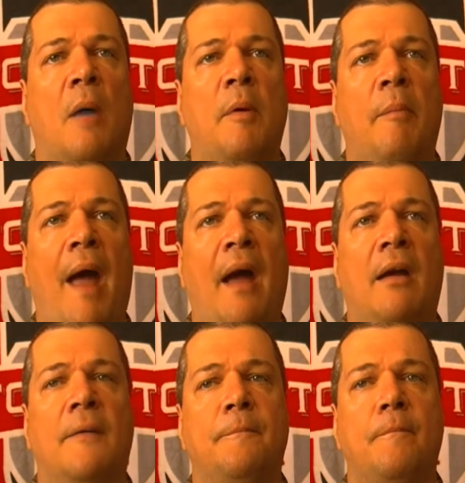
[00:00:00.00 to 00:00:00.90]
coming
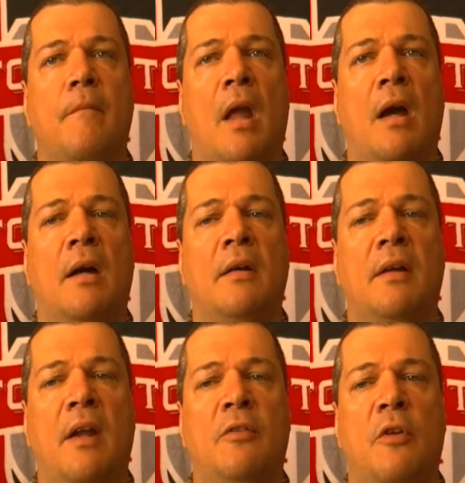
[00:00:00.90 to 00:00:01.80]
back
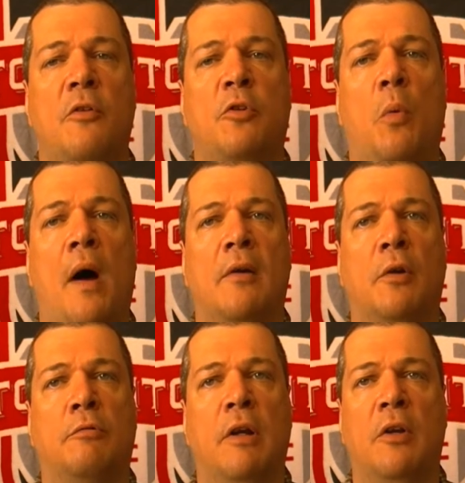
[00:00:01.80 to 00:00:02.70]
into the squad
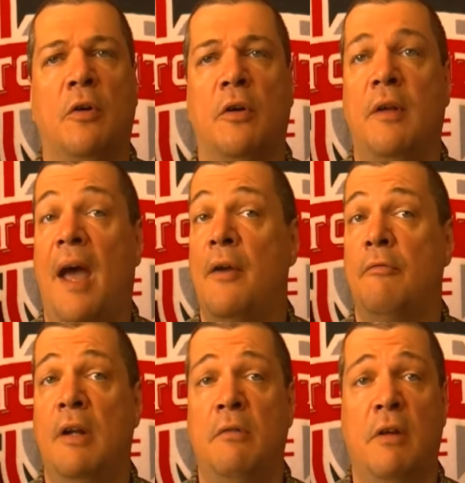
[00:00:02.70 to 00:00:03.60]
looked really good, had
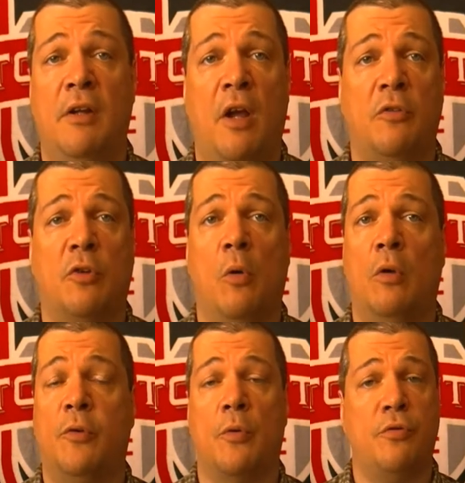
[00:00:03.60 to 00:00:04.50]
a really nice
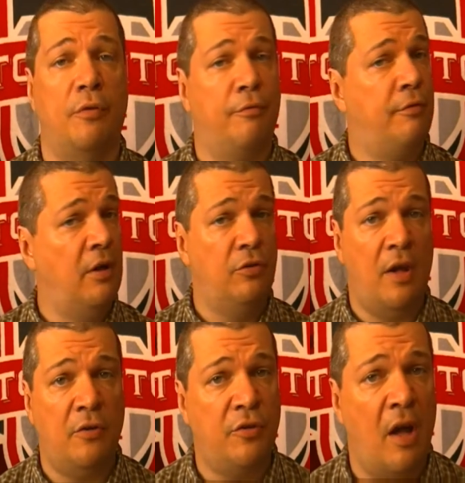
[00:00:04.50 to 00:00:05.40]
goal. Torsten Frings
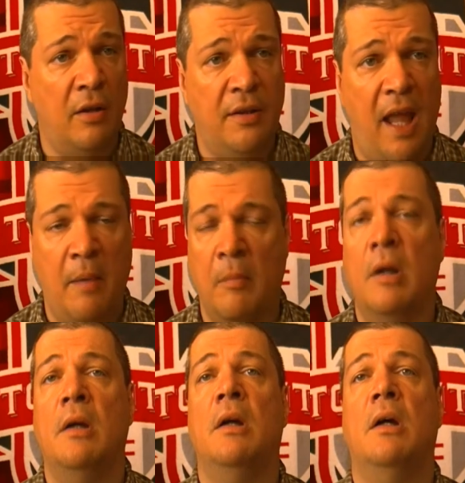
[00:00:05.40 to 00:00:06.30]
had a solid
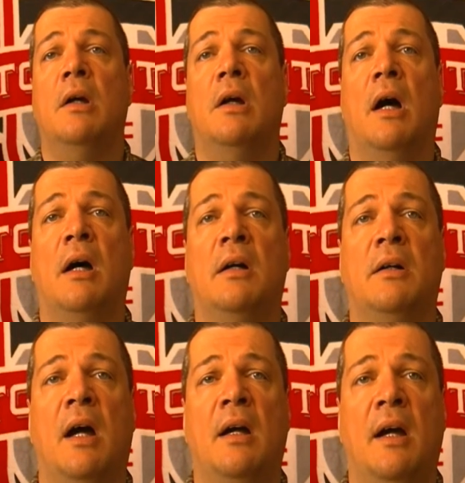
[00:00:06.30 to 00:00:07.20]
game
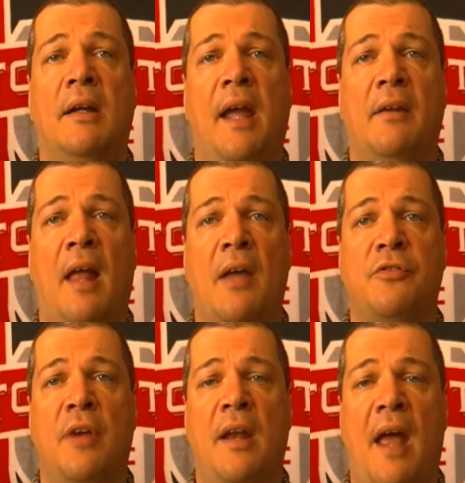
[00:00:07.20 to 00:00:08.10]
again
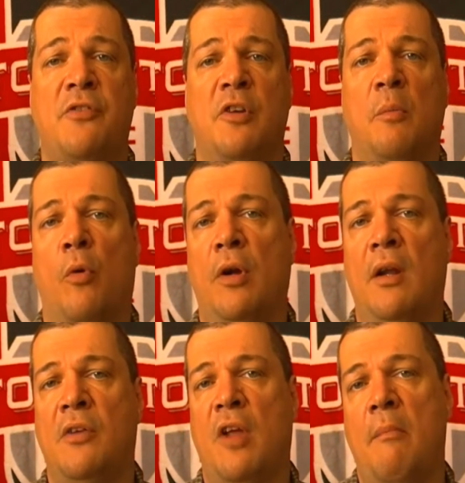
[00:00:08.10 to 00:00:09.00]
last night. Ashton
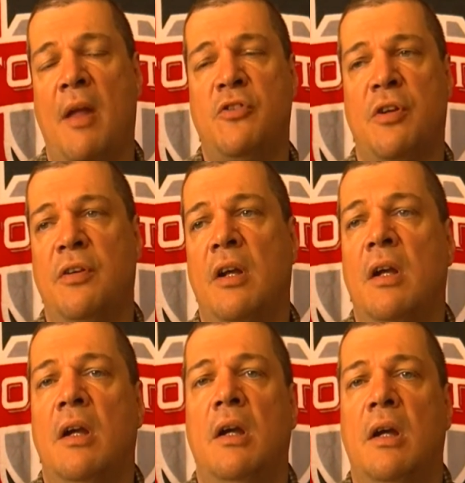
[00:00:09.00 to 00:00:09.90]
Morgan, as I mentioned,
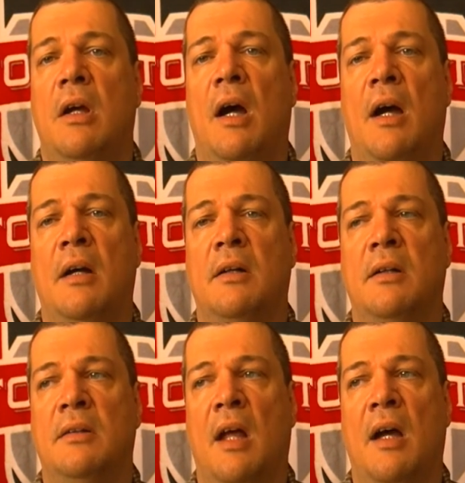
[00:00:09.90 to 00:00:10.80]

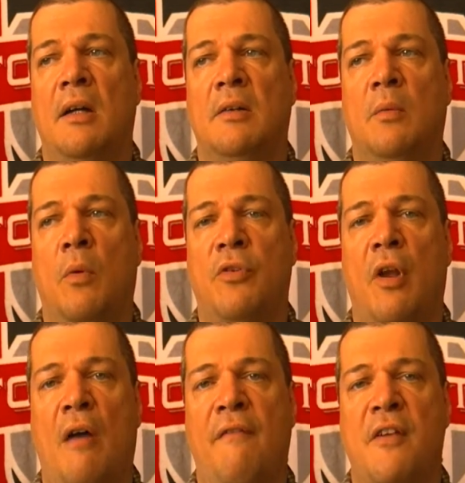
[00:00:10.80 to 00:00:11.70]
was
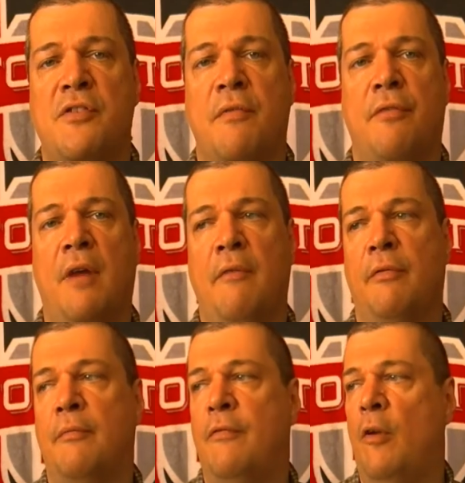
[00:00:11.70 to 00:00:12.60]
an offensive
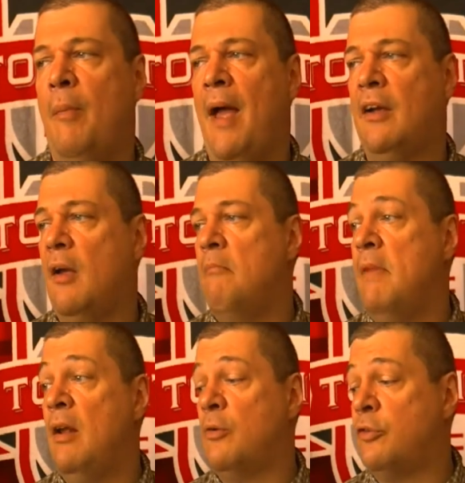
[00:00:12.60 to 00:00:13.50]
threat from fullback.
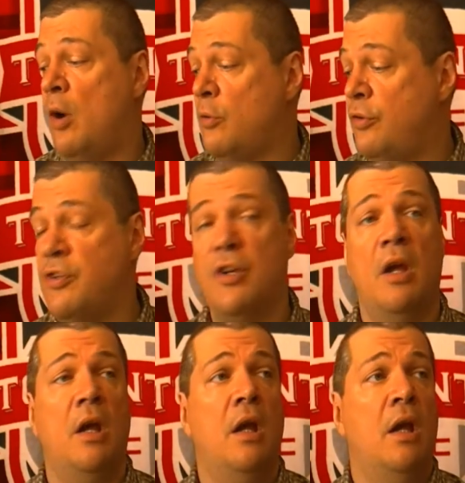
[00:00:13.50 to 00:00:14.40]
Milos Kosic
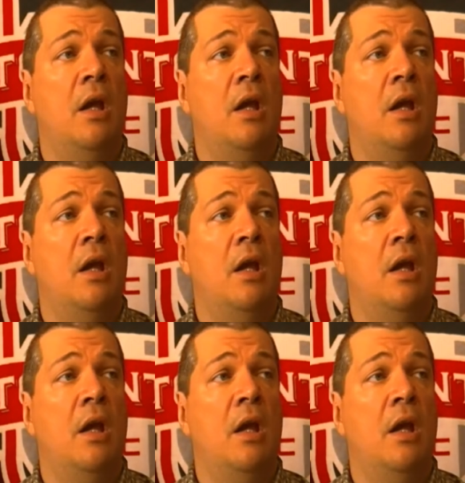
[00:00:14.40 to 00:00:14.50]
